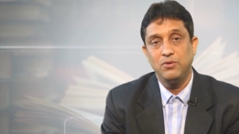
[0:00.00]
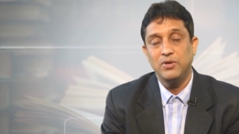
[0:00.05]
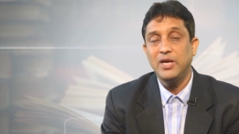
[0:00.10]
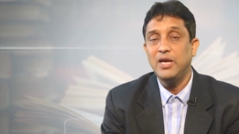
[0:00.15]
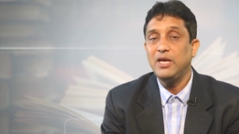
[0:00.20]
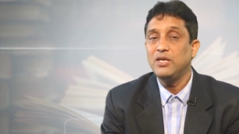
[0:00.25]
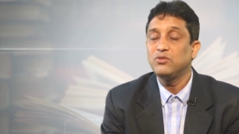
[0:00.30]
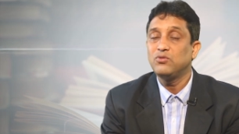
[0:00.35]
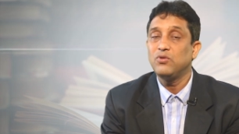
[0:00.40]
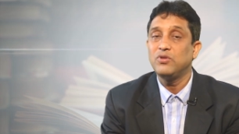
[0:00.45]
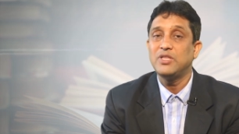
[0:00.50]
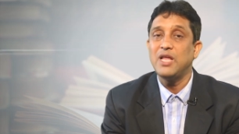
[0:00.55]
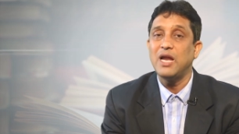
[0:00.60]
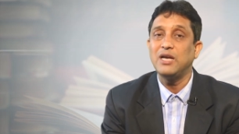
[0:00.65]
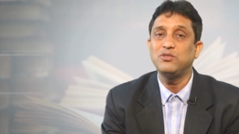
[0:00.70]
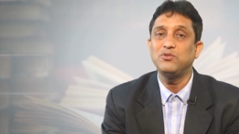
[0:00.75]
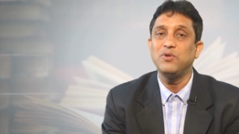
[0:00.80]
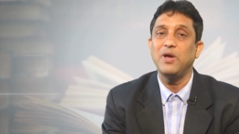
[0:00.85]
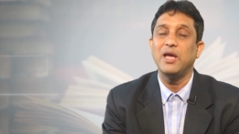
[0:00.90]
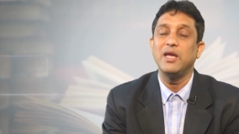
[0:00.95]
Okay? So,
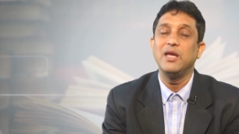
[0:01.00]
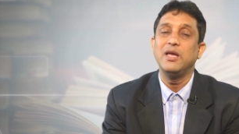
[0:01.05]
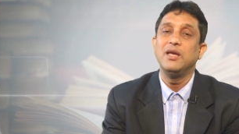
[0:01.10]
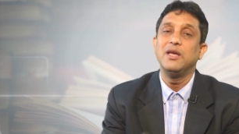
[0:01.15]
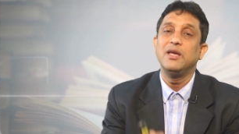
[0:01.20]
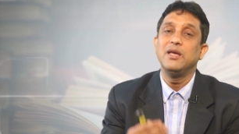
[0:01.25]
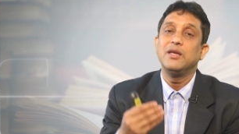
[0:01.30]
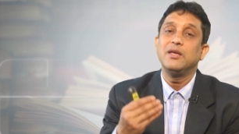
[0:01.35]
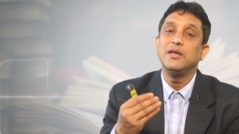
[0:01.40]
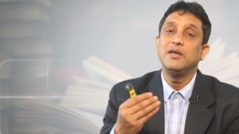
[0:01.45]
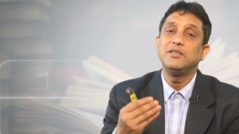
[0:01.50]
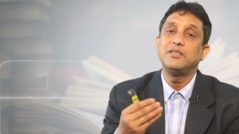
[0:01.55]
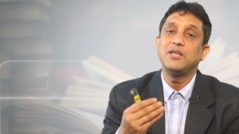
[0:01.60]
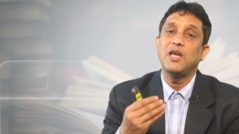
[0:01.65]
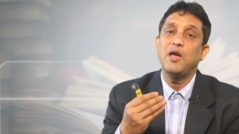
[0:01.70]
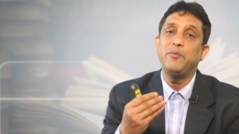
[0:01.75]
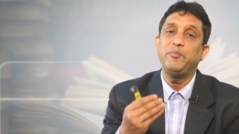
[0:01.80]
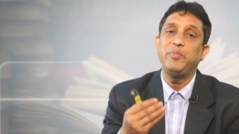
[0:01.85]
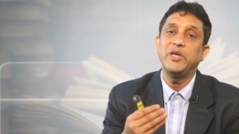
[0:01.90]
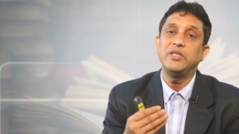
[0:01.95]
that is why it
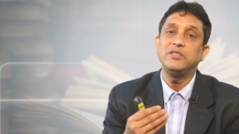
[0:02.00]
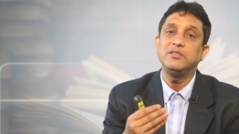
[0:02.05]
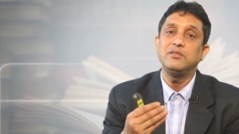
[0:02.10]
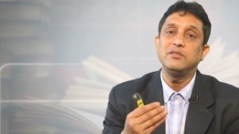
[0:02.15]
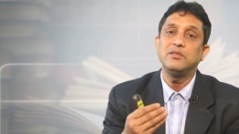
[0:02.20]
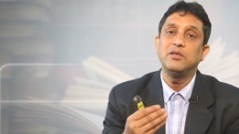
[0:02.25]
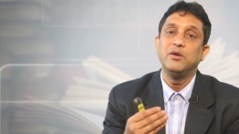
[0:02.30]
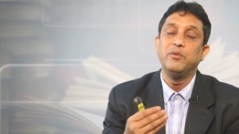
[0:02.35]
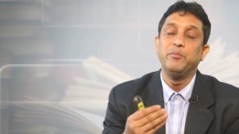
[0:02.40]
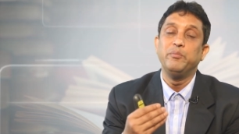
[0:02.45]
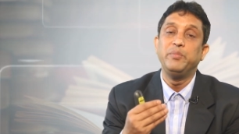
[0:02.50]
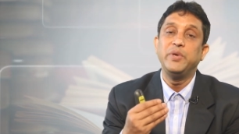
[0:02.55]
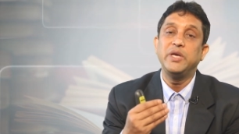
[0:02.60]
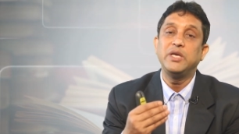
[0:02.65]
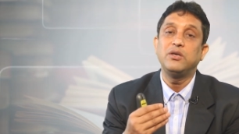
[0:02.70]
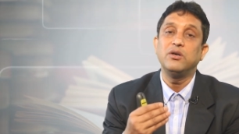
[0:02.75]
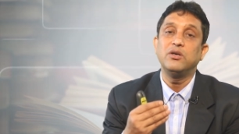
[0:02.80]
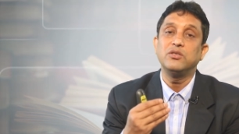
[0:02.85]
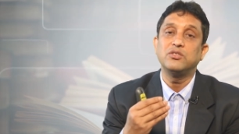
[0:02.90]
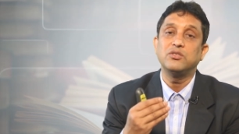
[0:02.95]
happens
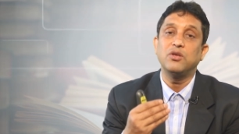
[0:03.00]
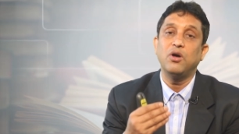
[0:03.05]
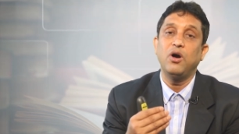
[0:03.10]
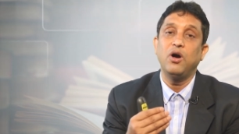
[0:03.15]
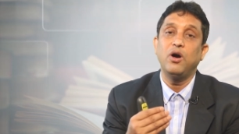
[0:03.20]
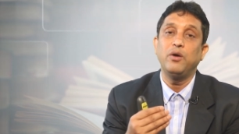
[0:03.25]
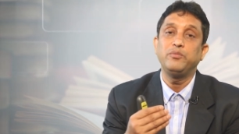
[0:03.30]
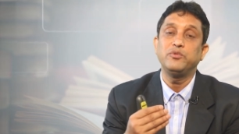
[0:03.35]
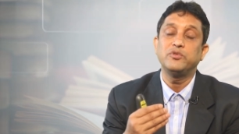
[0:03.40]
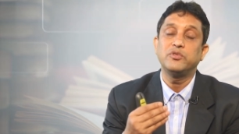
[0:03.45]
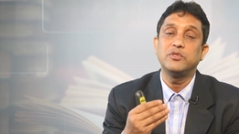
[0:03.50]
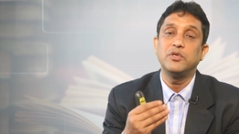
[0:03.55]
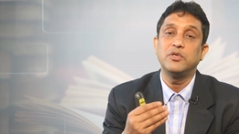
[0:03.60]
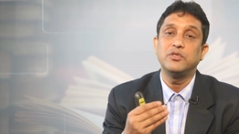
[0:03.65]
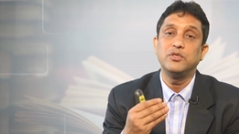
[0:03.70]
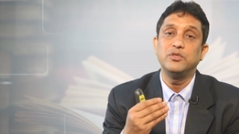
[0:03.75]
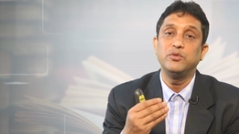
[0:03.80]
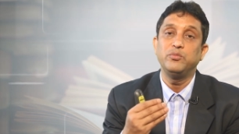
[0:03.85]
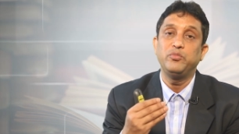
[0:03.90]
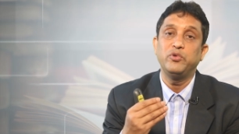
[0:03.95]
because of
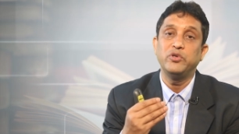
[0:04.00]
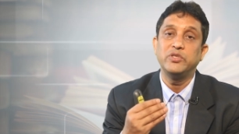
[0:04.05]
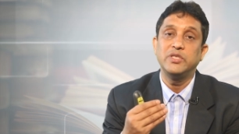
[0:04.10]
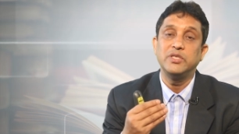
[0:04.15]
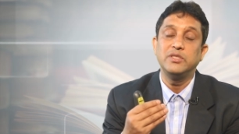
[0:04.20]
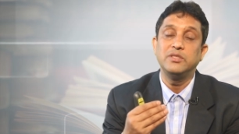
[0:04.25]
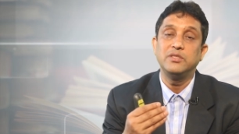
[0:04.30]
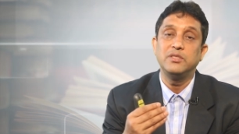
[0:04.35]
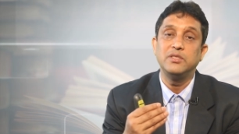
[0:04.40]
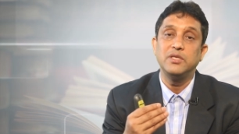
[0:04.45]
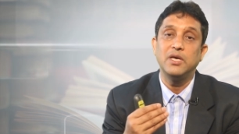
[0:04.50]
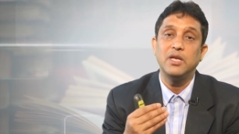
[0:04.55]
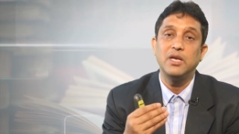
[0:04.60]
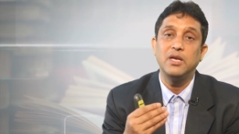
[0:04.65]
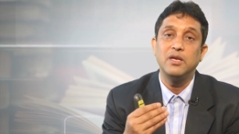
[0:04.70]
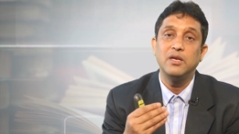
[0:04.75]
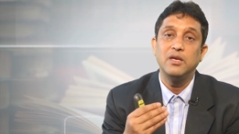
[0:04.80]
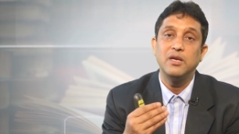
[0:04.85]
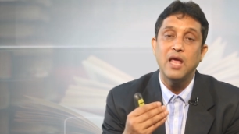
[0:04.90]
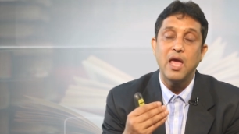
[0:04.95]
certain
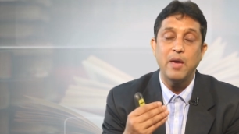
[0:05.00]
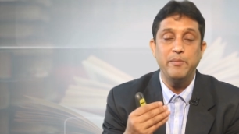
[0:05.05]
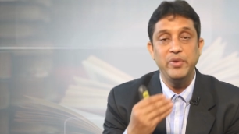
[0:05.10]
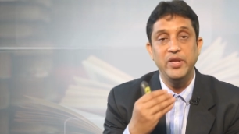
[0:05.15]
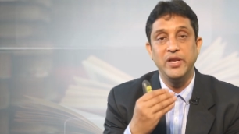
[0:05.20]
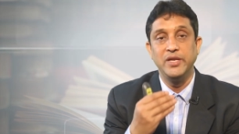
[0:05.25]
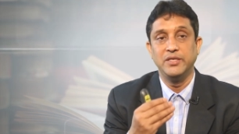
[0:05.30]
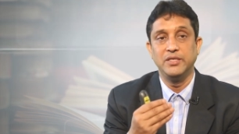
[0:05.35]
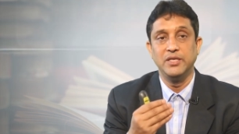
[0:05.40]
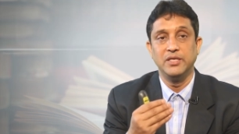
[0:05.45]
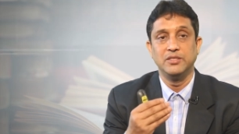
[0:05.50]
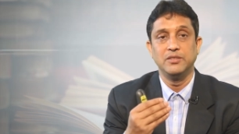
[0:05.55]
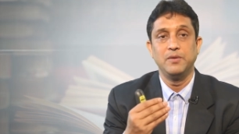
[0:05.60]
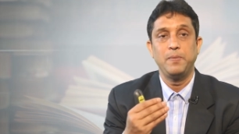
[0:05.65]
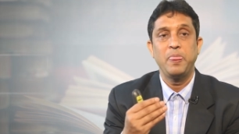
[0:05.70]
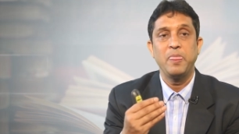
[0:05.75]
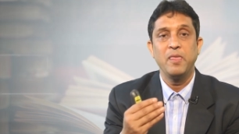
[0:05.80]
potential abilities.